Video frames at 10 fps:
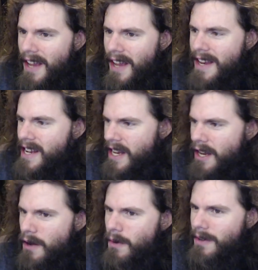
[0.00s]
and
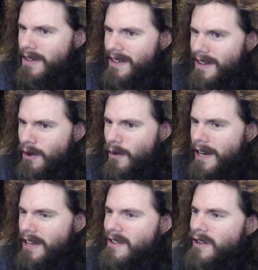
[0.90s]
NATO,
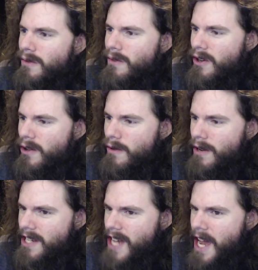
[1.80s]
according to New
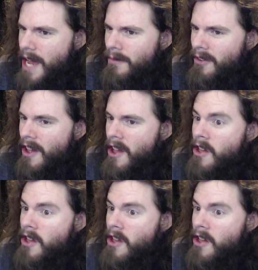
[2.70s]
York Times,